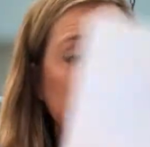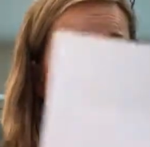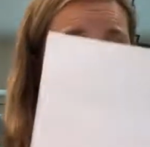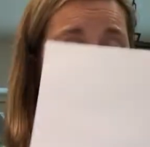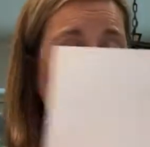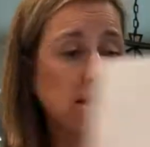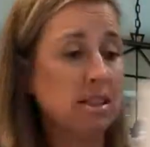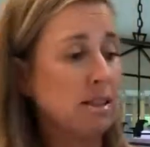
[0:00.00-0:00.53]
I
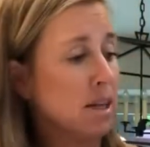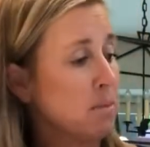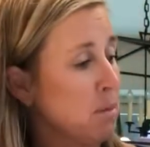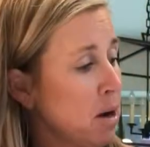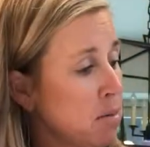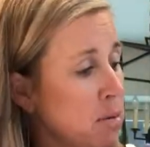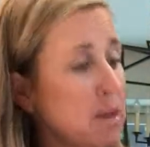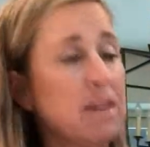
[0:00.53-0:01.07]
mean, this is like
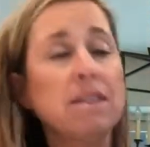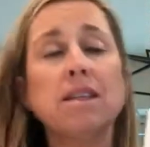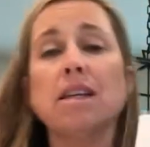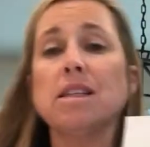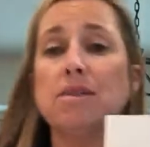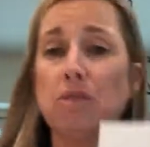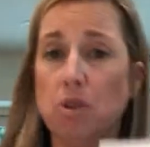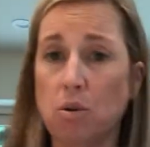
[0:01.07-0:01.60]
probably the
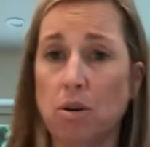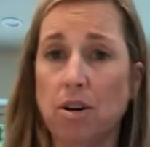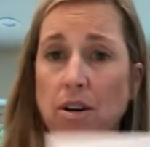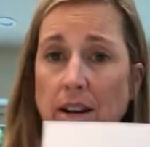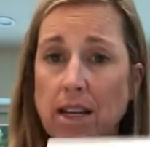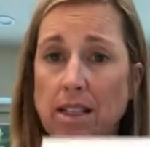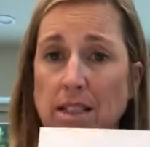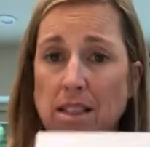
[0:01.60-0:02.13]
size of a quarter,
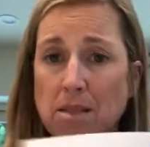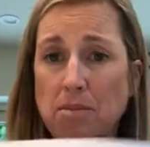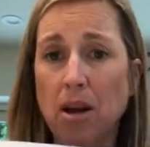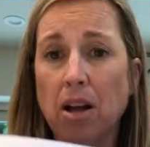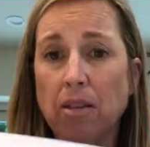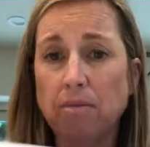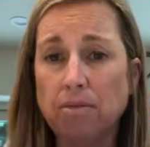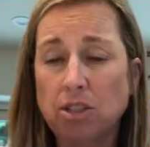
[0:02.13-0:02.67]
nice and
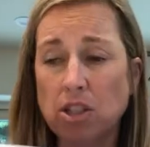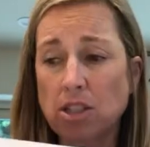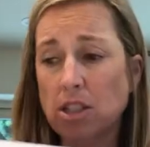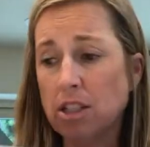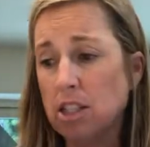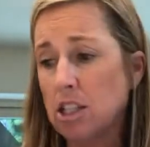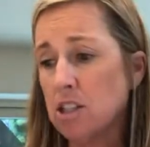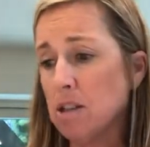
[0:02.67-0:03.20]
small, just
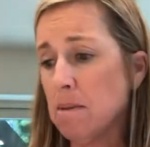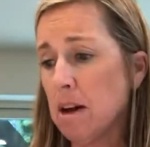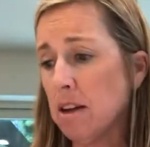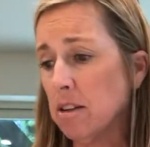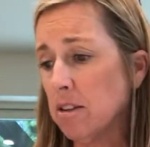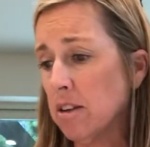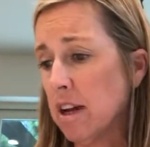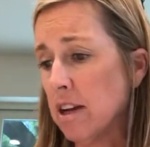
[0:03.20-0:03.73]
to teach them how
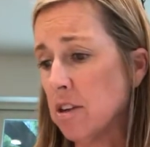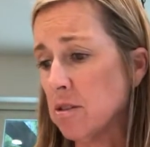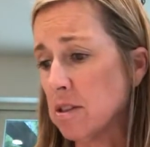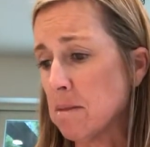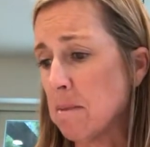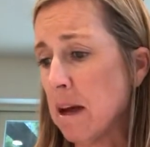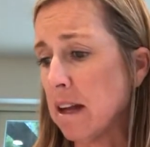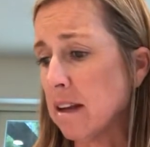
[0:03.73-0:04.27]
to learn how to use
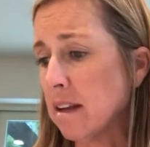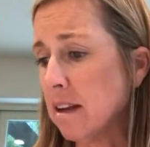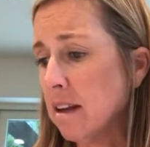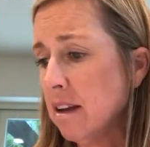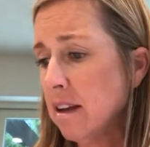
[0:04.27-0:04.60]
the pen.